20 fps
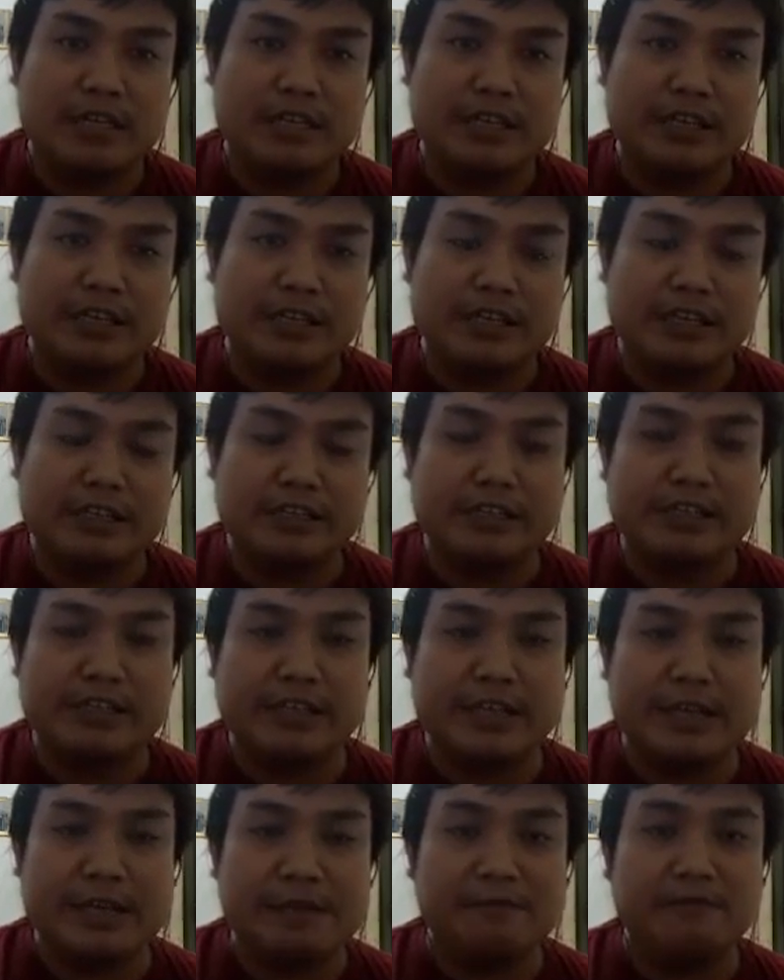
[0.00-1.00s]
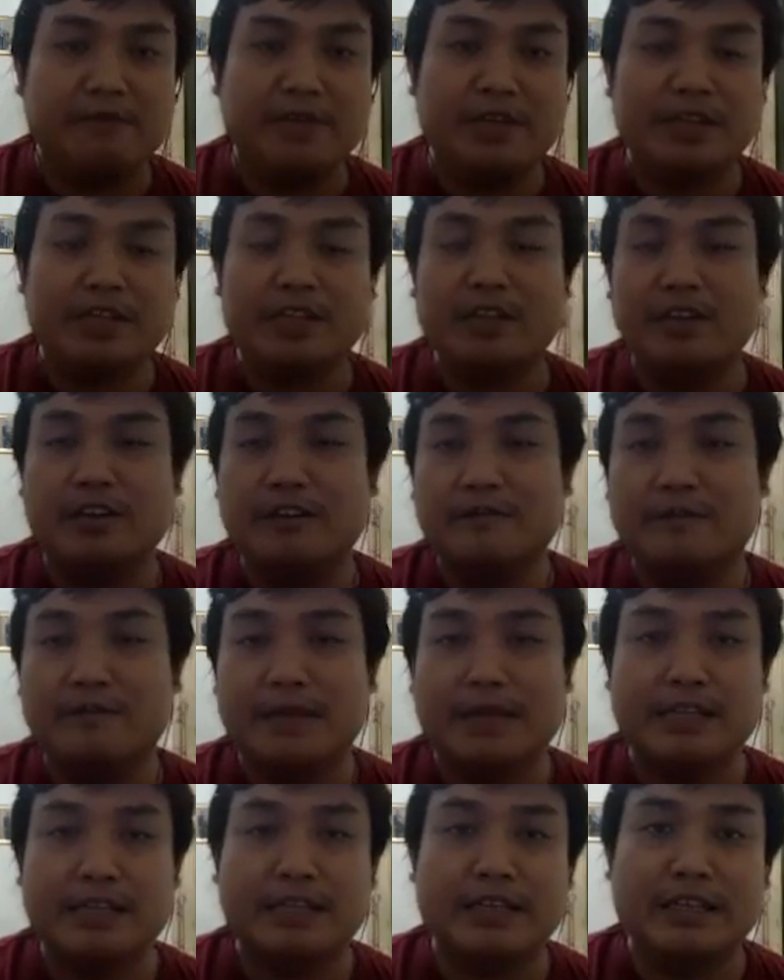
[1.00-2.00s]
this is same with the
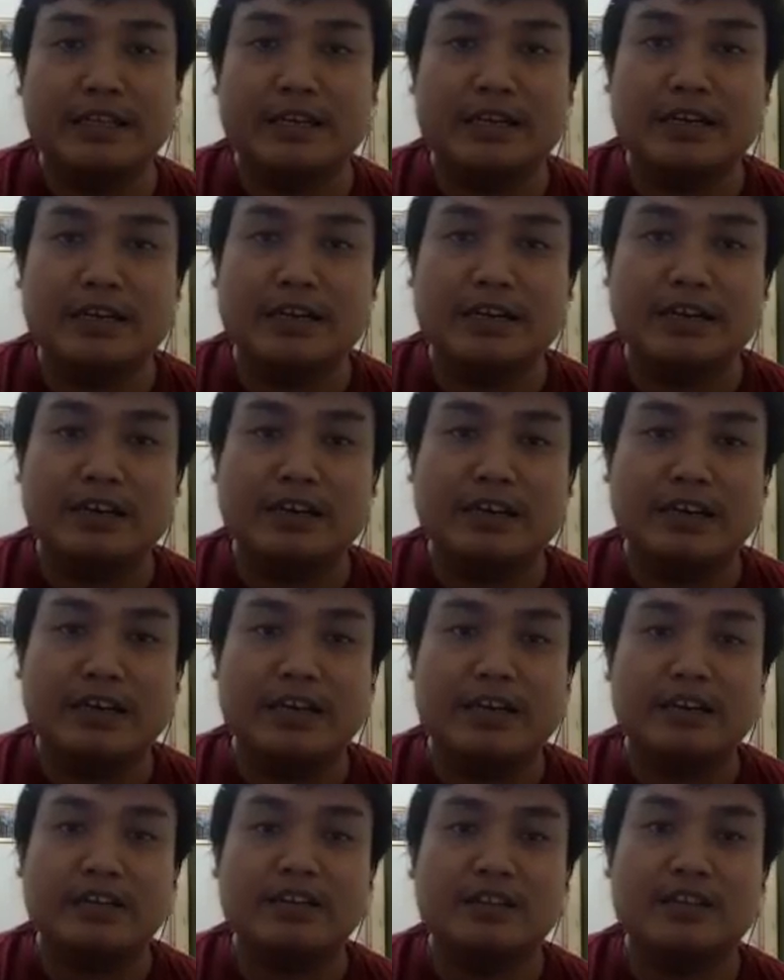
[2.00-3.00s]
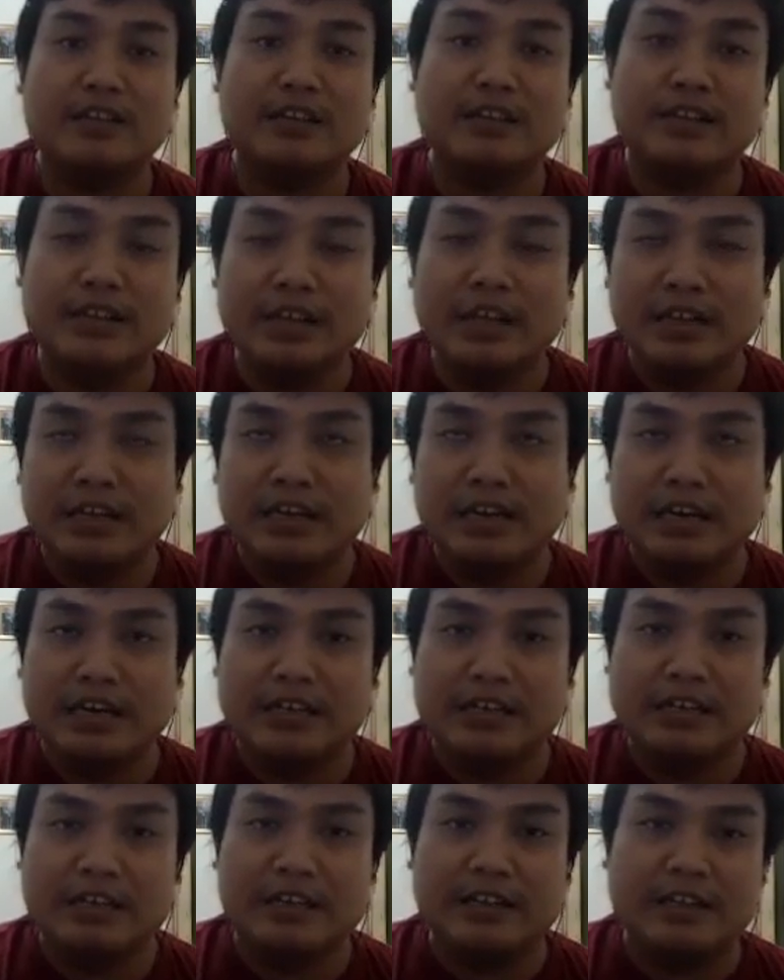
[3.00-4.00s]
vanilla GAN that I
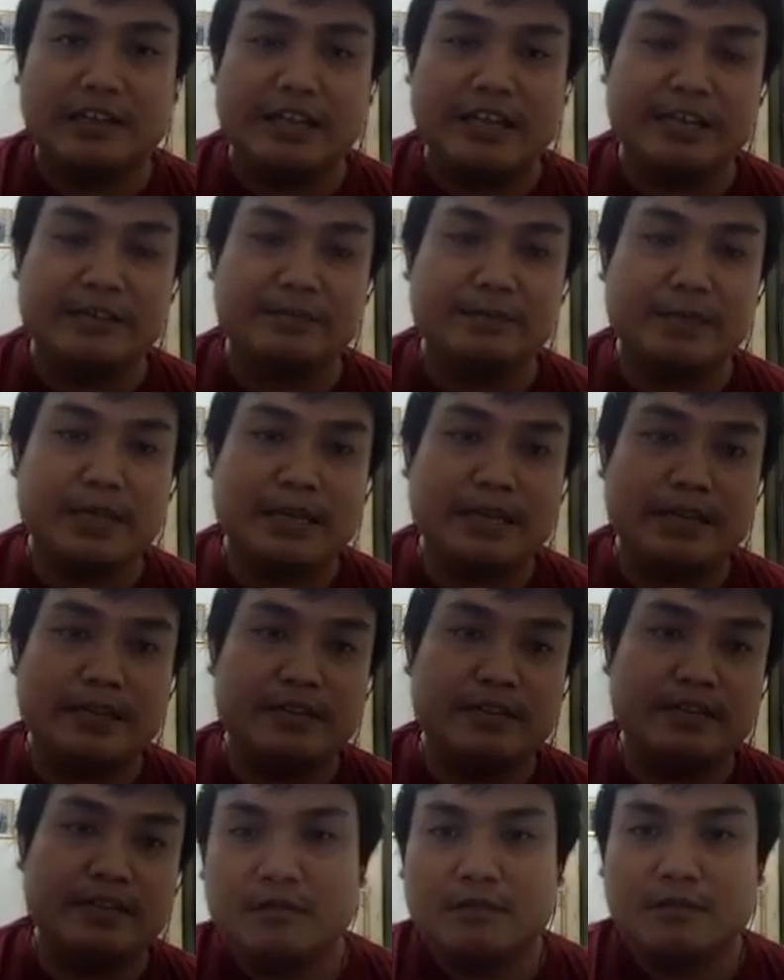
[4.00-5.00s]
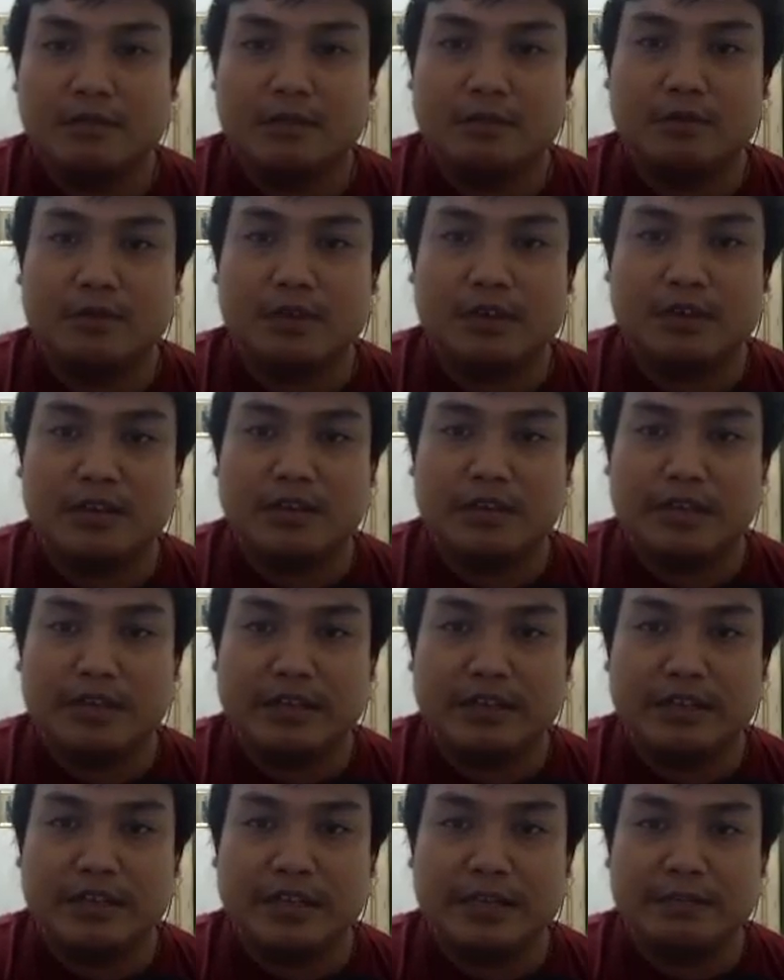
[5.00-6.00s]
already explained, from the
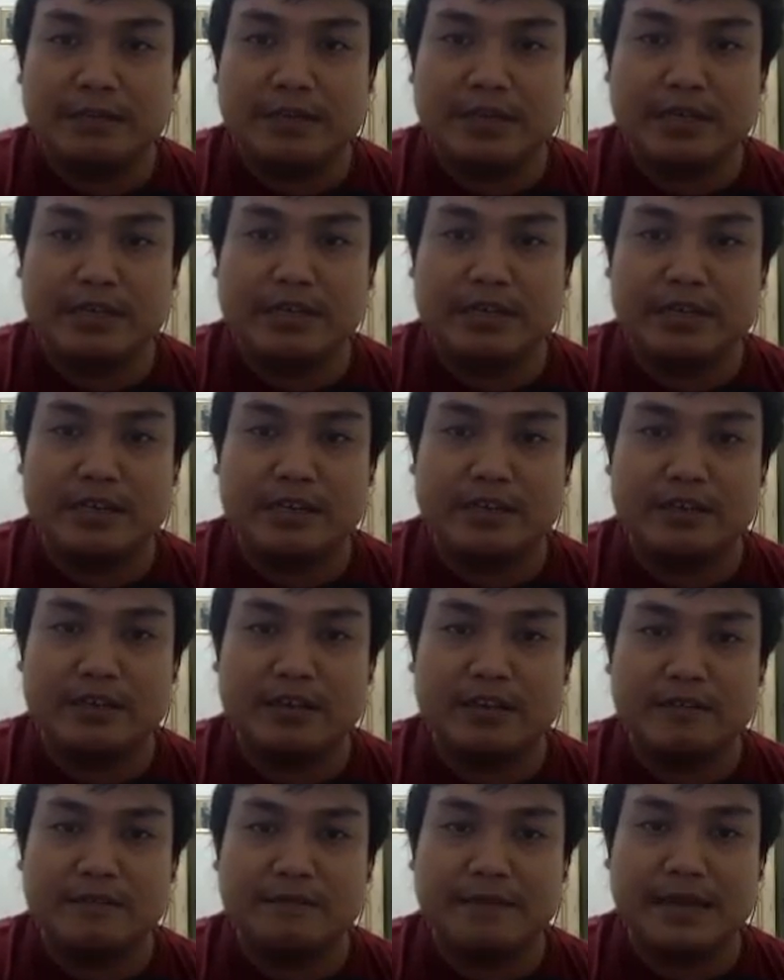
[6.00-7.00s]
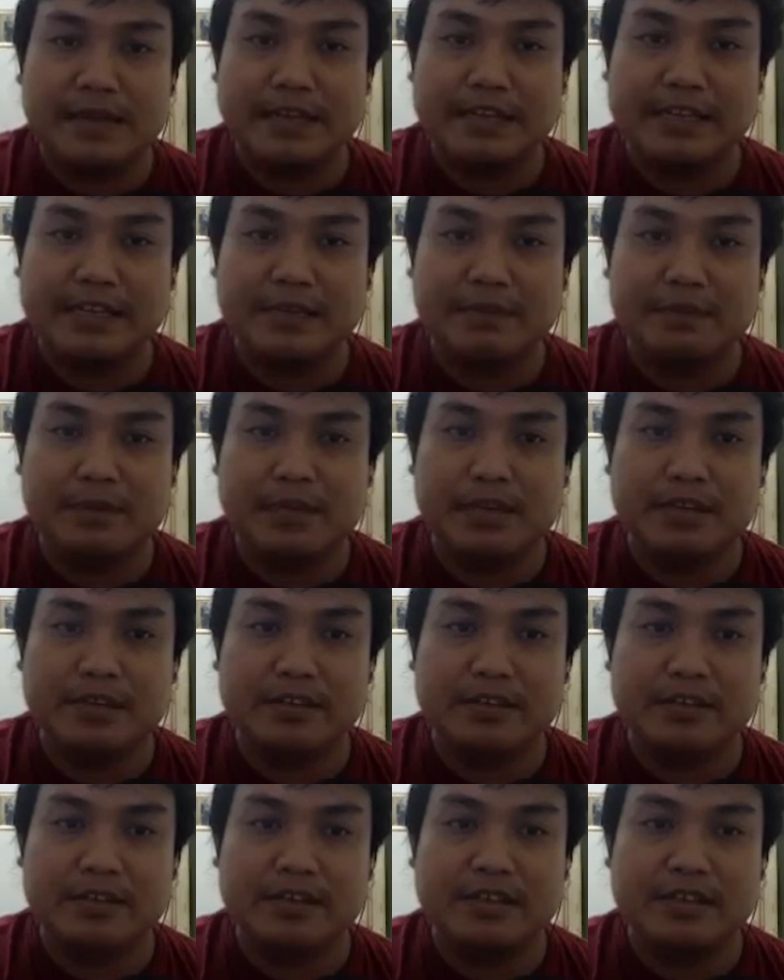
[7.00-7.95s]
real image and the fake image.